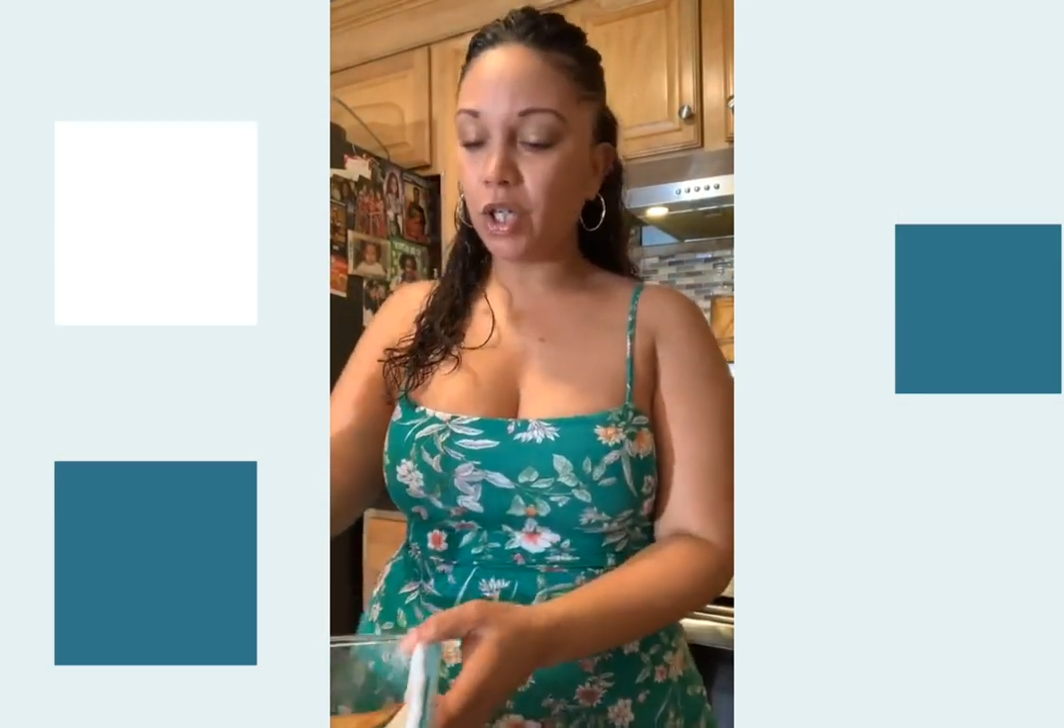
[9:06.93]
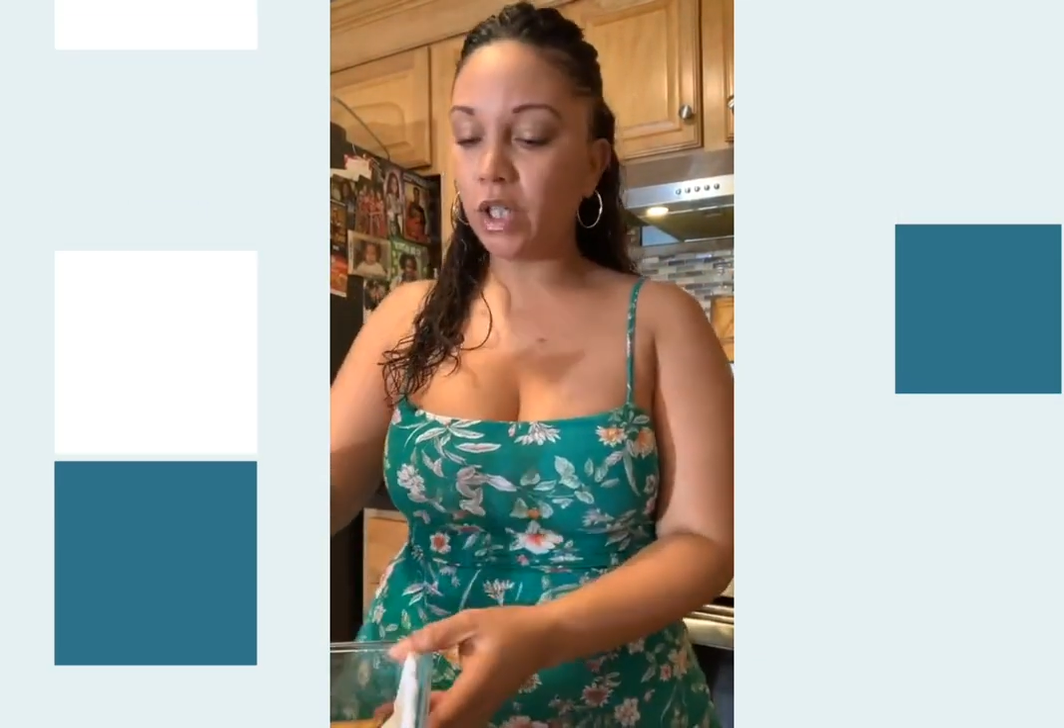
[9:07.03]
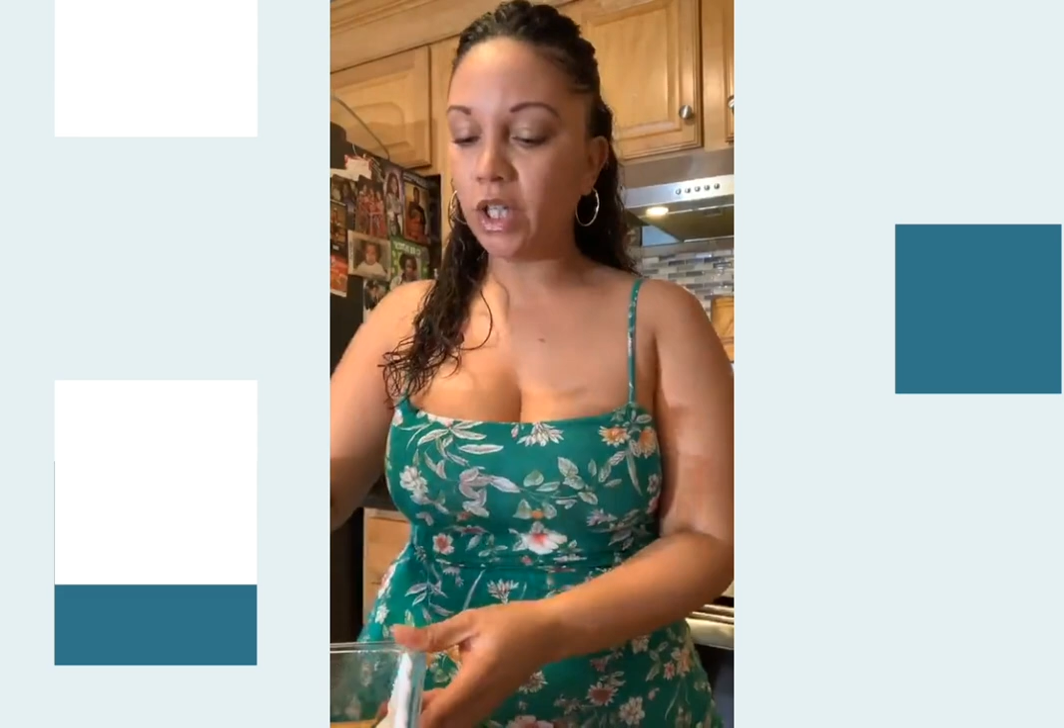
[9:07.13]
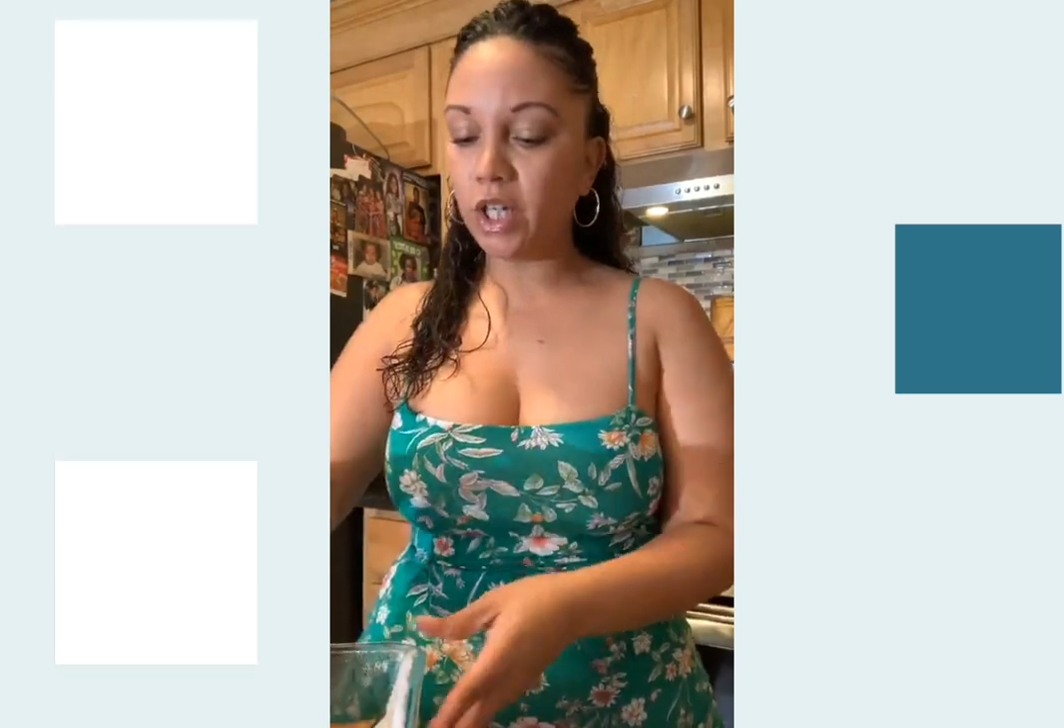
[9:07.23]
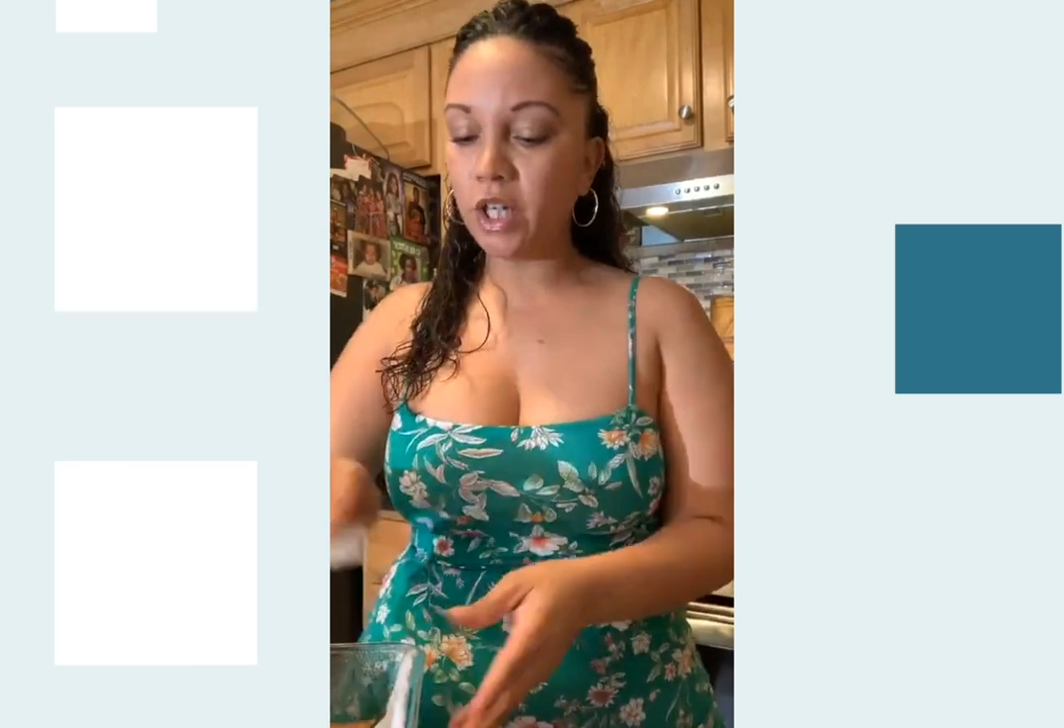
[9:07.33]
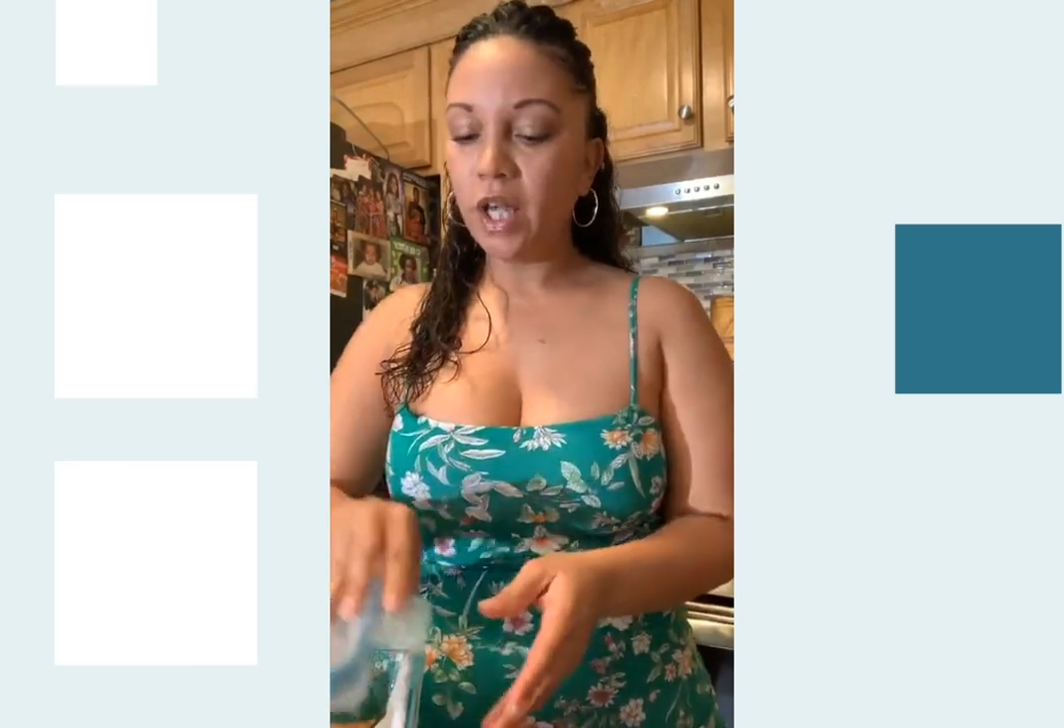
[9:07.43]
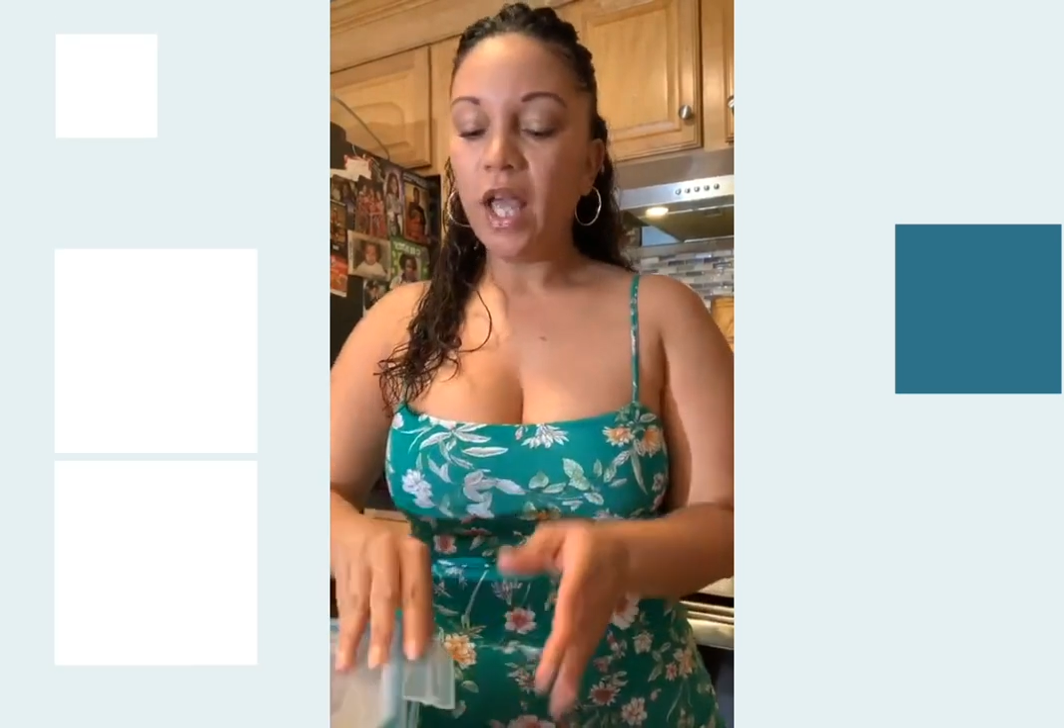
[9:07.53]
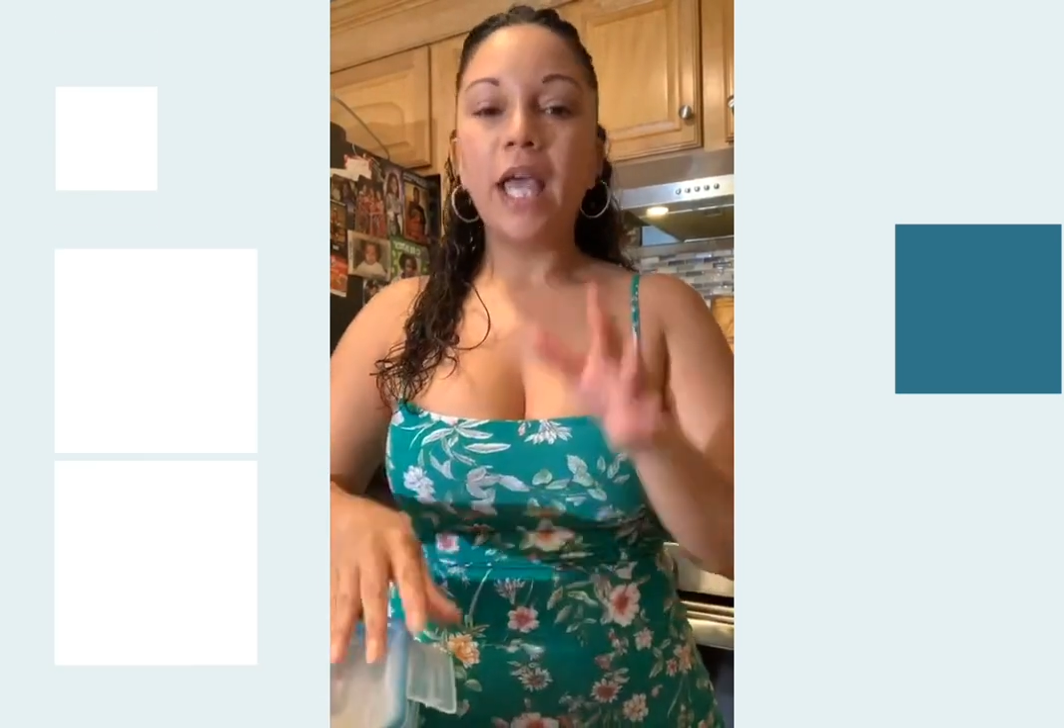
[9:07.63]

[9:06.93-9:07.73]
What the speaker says: earlier.